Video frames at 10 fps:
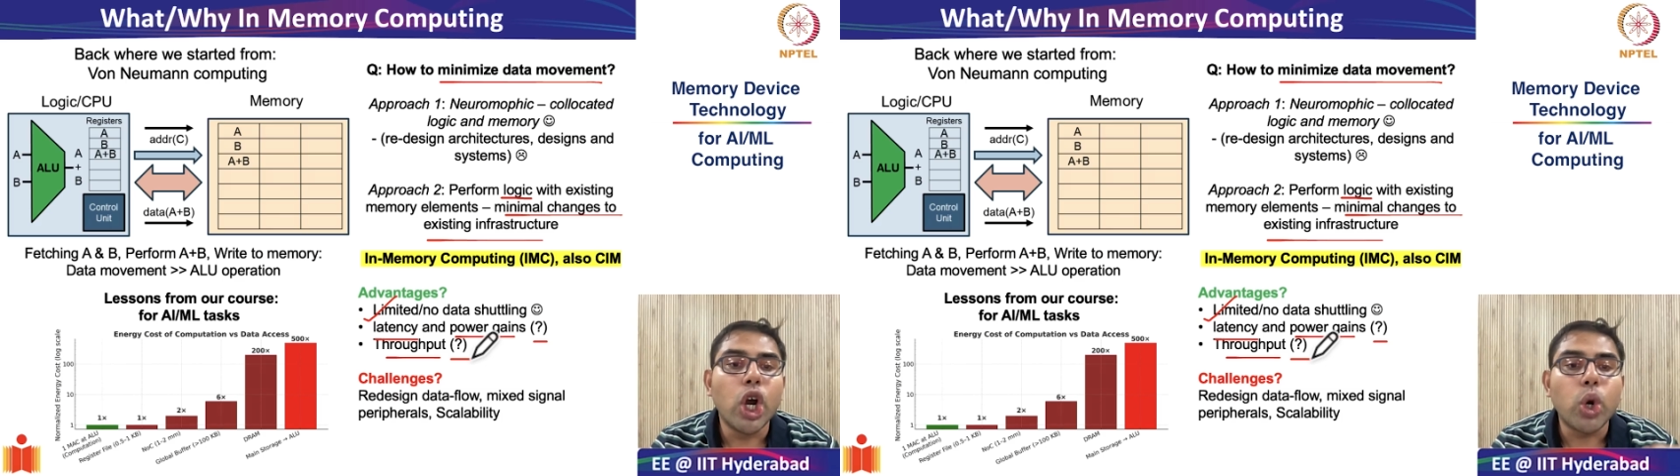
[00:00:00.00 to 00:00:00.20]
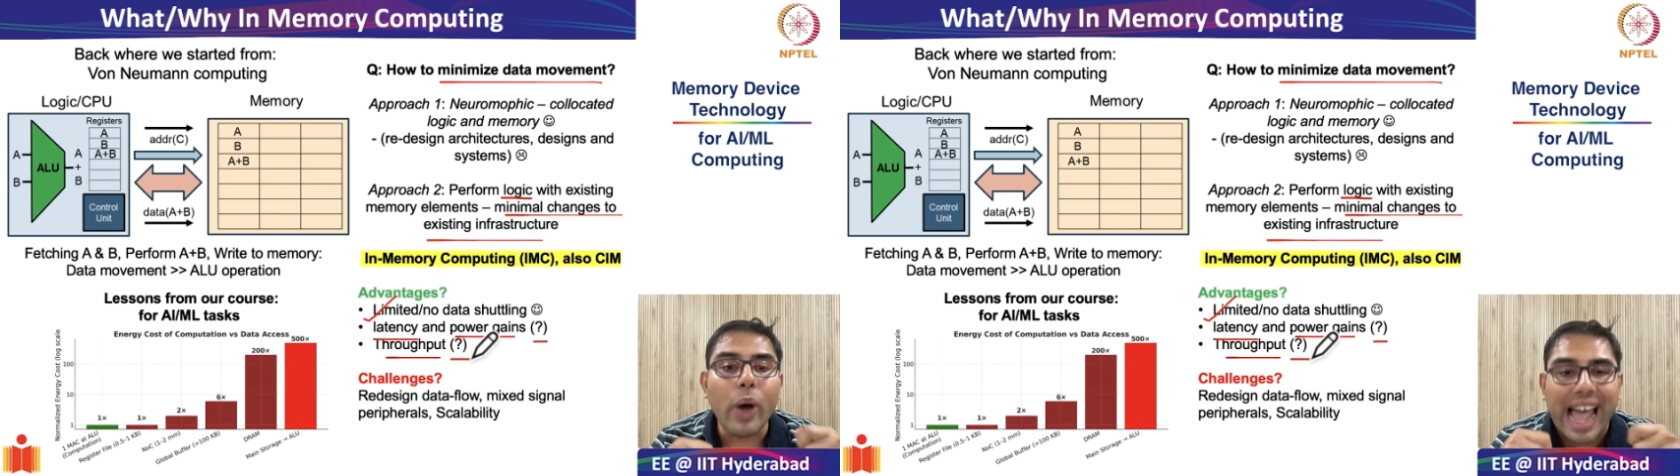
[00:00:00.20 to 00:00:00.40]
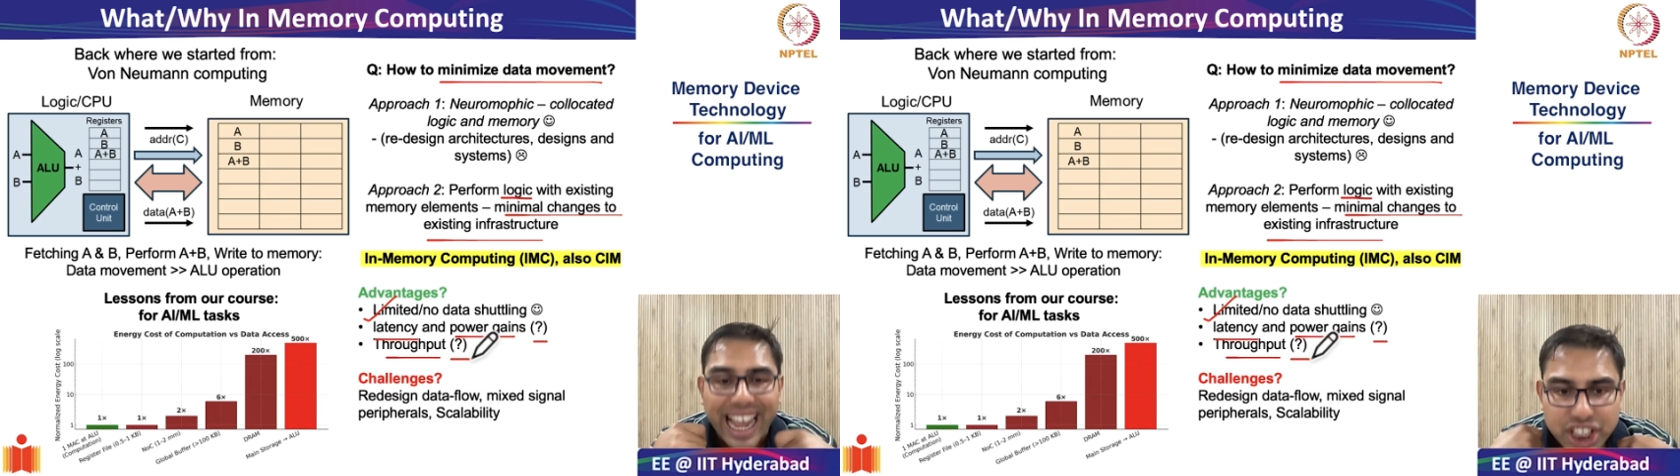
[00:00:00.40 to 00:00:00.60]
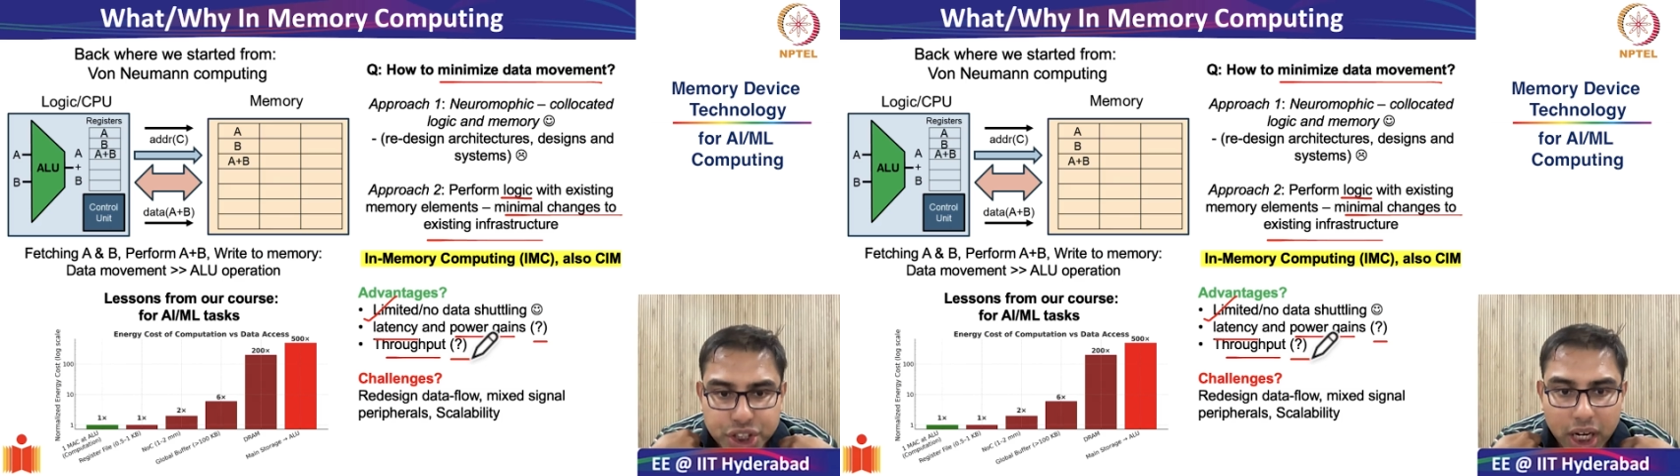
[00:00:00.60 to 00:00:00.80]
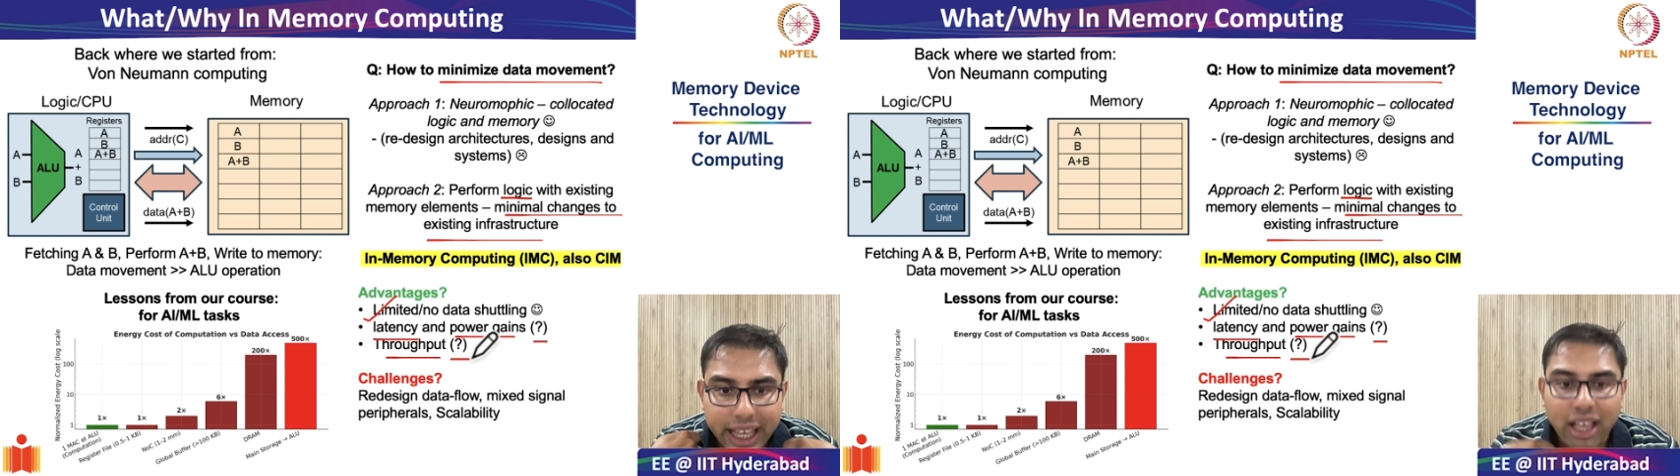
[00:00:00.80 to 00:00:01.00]
to
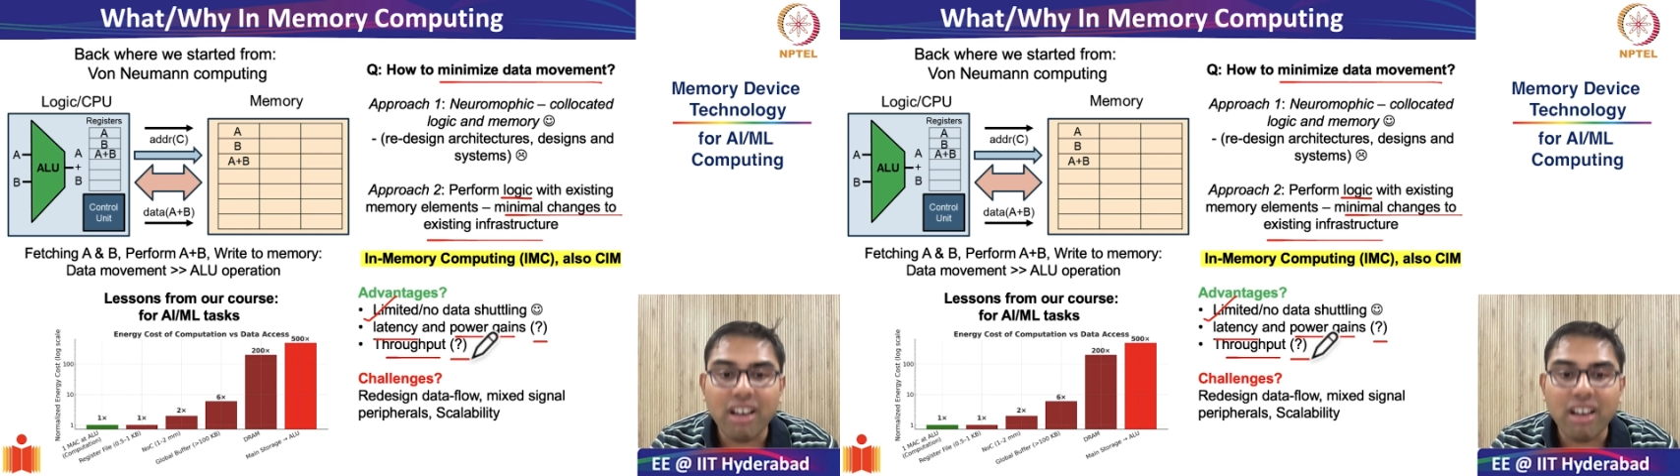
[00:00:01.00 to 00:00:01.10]
actually